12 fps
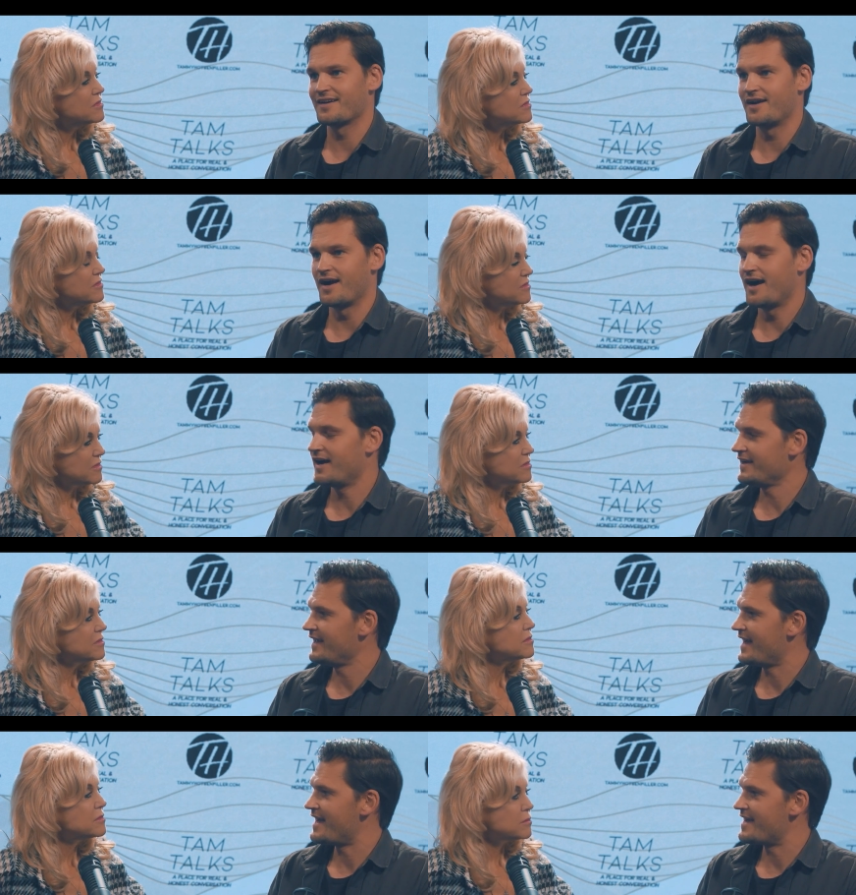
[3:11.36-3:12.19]

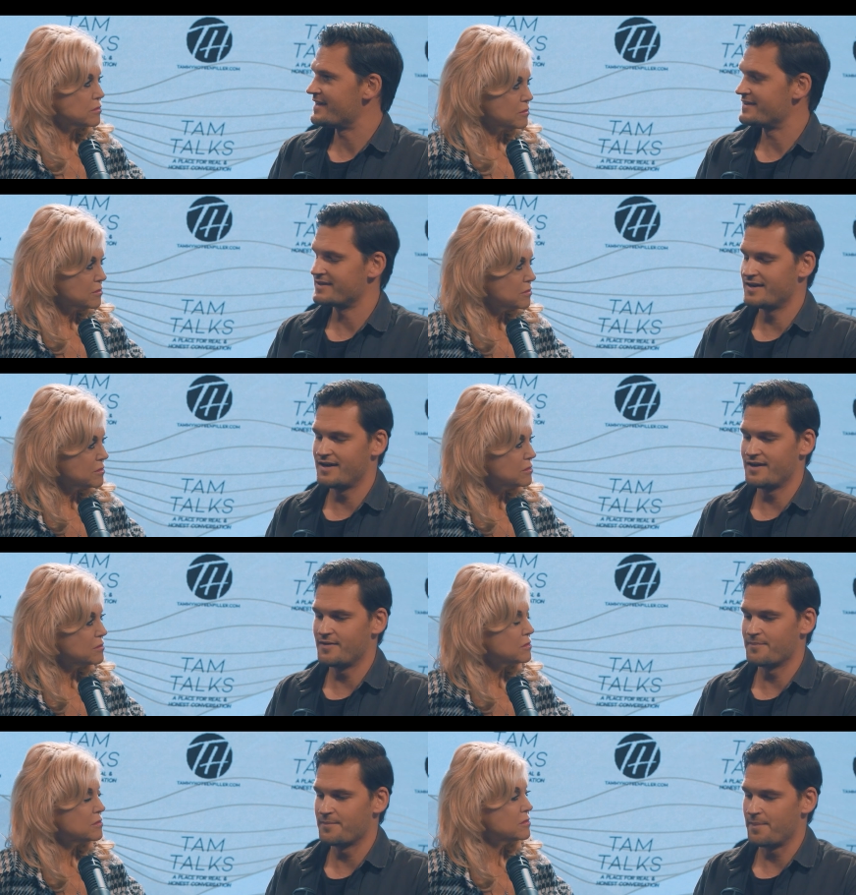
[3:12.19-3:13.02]
Speaker 1: God had
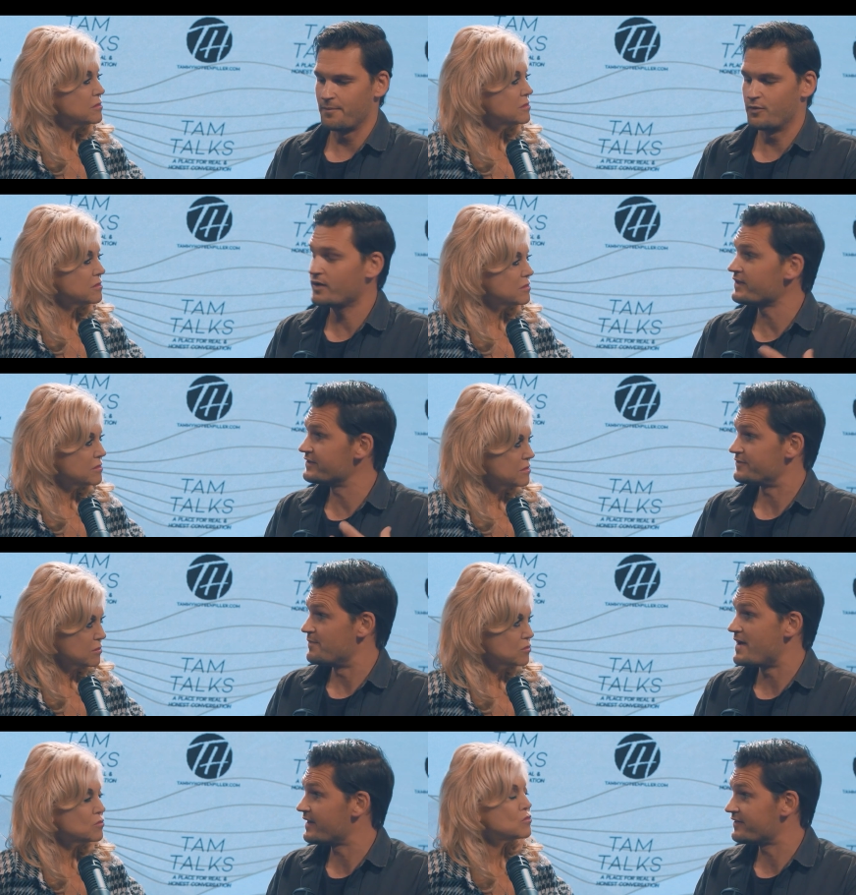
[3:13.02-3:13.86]
um, really
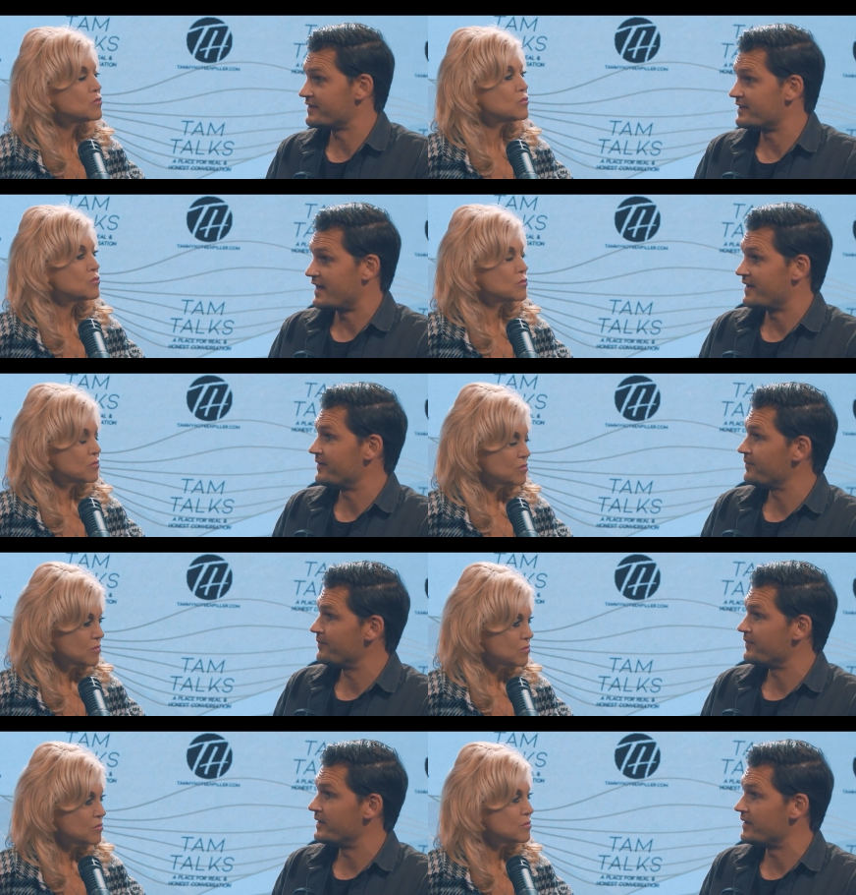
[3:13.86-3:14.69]
just met us in that
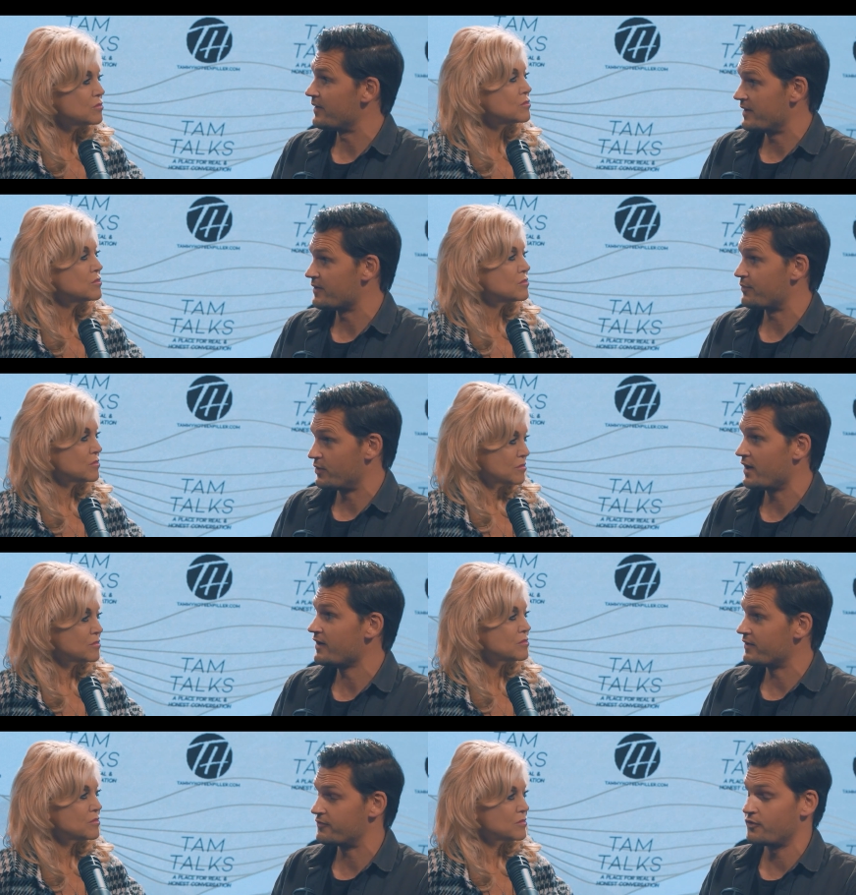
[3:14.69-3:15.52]
in a, in a
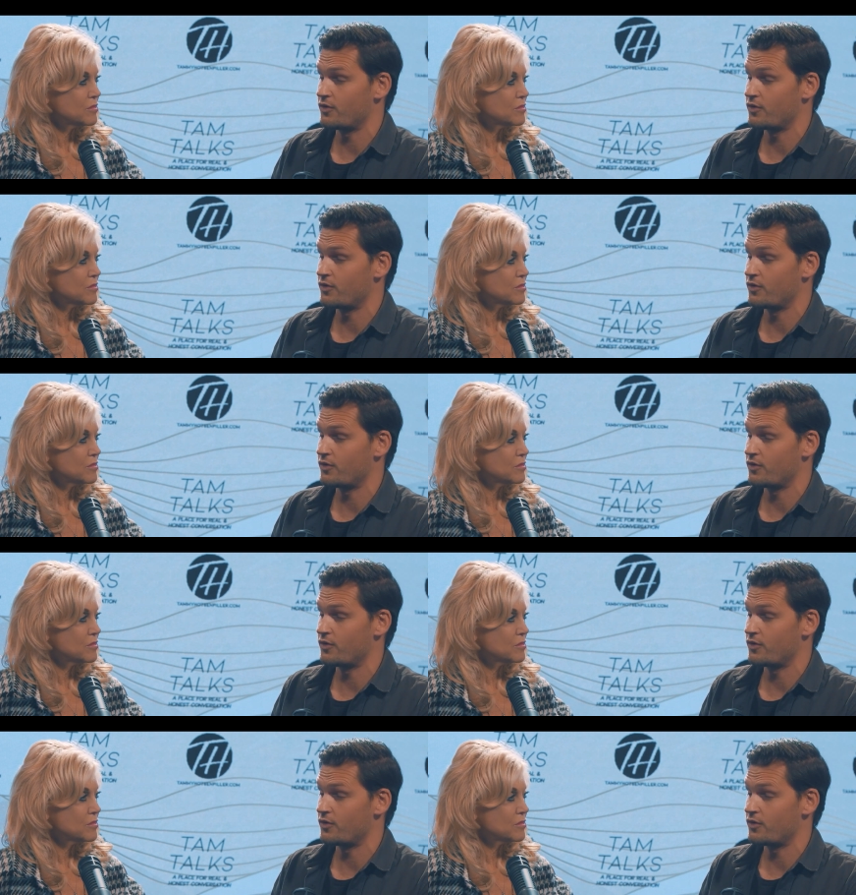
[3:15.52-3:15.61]
prayer mm-hmm.